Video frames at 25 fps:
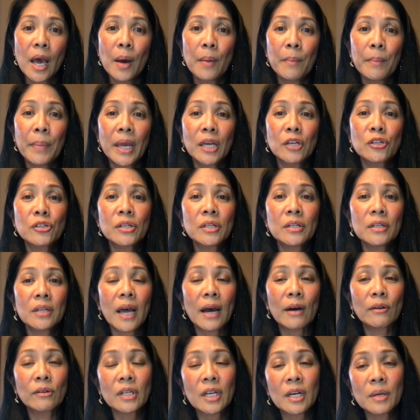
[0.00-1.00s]
Patient
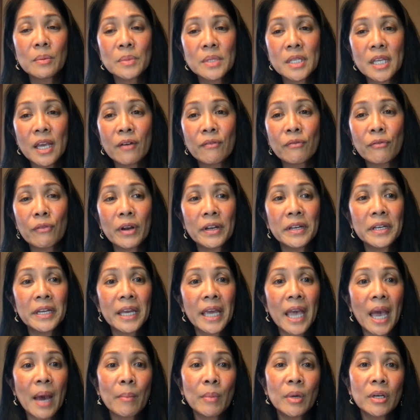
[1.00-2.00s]
outcomes have run the
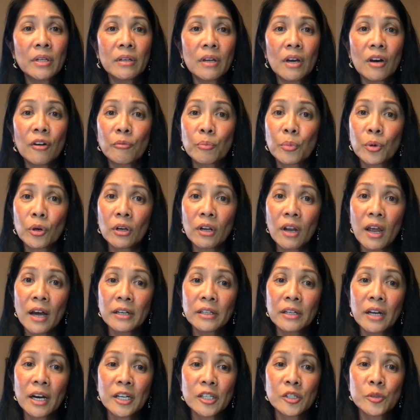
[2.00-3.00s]
gamut of
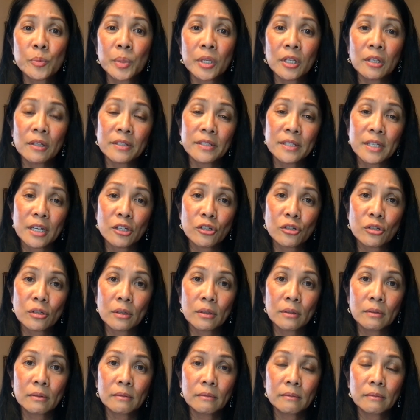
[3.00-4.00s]
prolonged
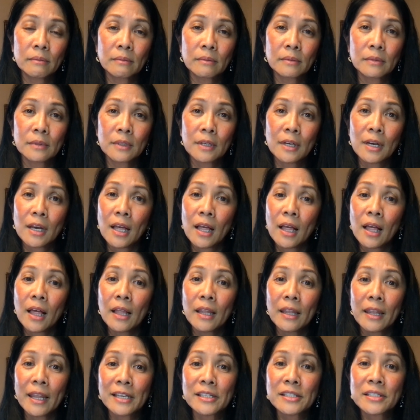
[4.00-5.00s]
hospitalization,
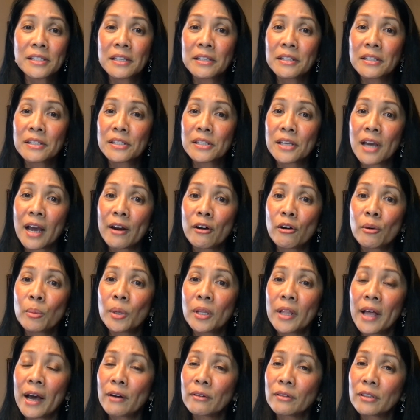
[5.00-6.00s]
less than desirable
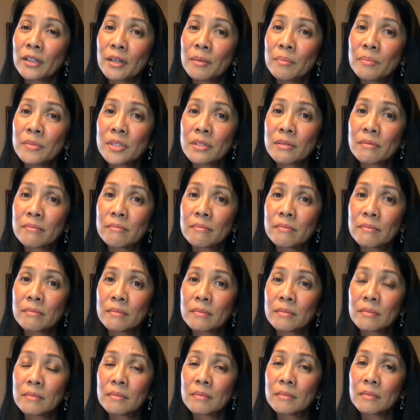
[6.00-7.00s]
outcomes,
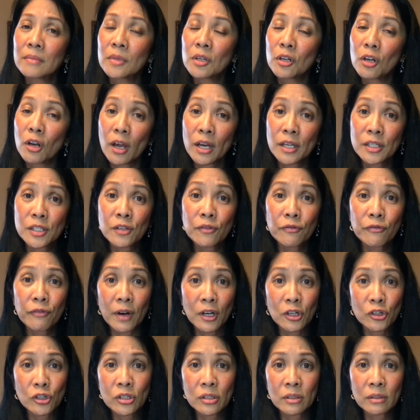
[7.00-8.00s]
loss of
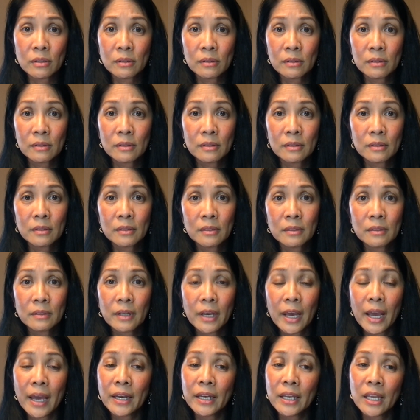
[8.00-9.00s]
function,
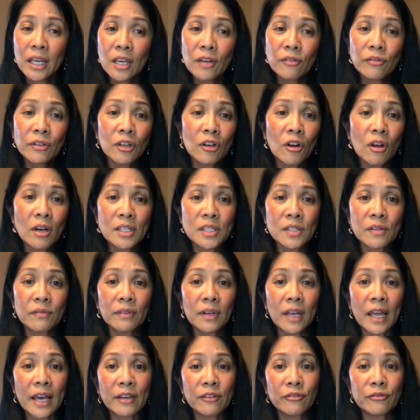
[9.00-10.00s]
and even loss of
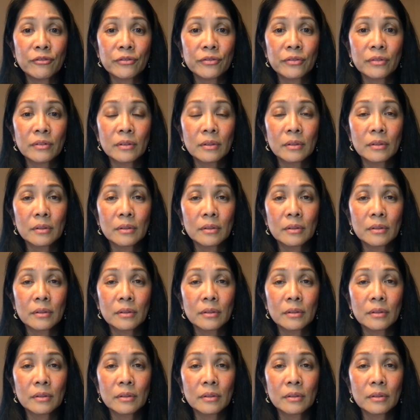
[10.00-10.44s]
life.